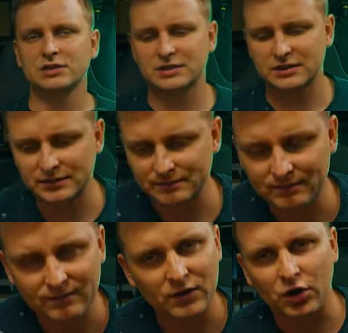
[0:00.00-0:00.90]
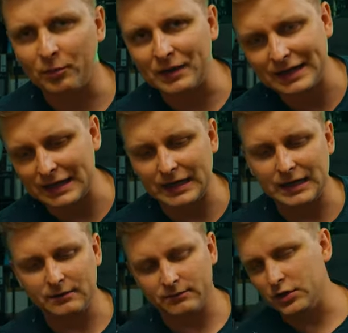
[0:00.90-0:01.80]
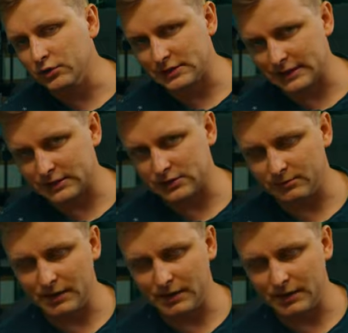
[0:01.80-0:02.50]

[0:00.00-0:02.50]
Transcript: just completely useless to